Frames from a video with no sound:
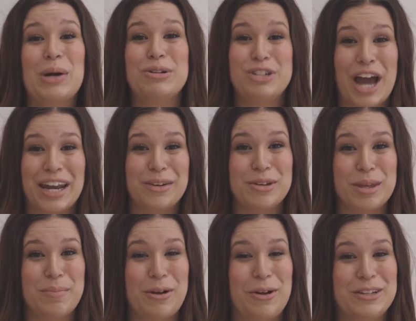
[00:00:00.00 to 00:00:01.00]
We're chatting with
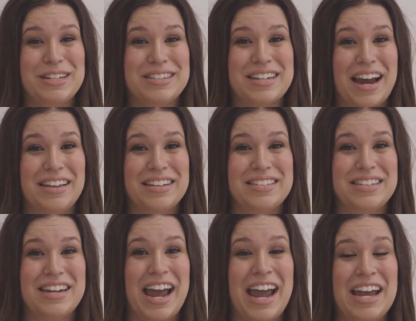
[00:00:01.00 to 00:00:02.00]
the Beholden stylists
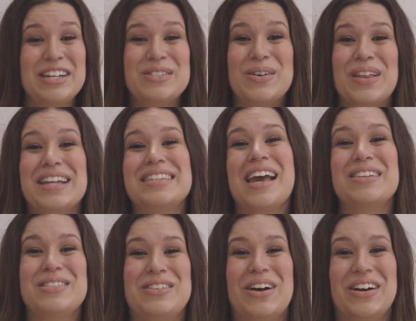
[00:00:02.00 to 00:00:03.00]
today, so let's
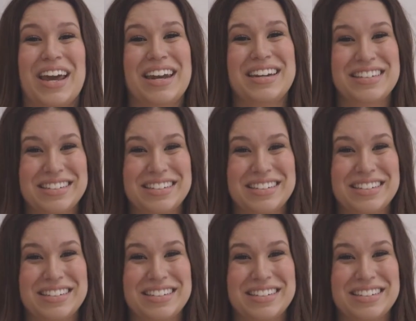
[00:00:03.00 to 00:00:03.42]
get started.